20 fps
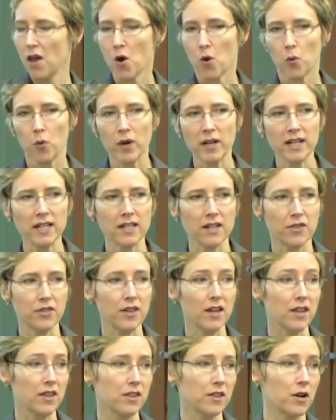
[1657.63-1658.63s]
We need to
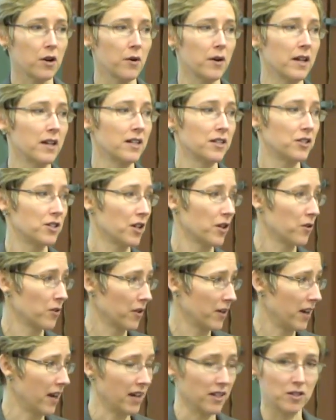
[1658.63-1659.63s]
think, though, in a general
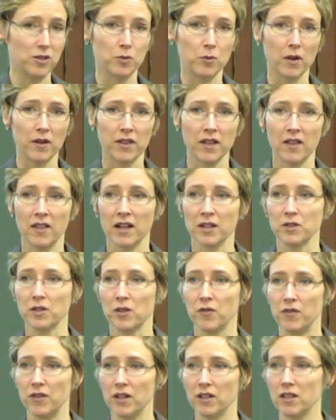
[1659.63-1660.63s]
case where the
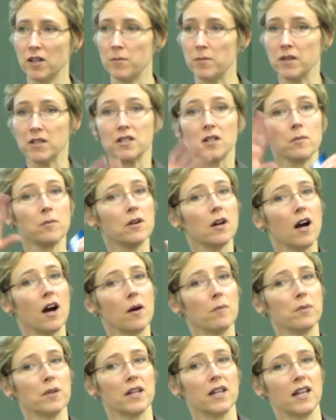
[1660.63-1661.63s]
electric field could be some
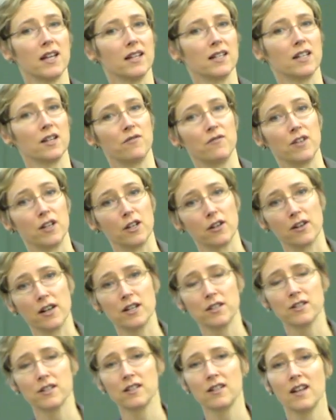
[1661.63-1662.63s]
complicated
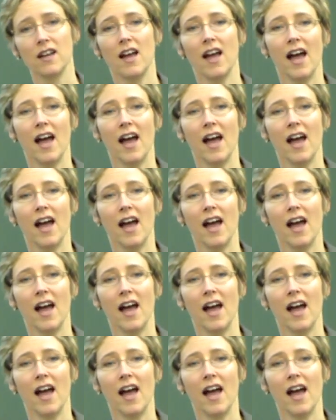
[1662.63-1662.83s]
configuration,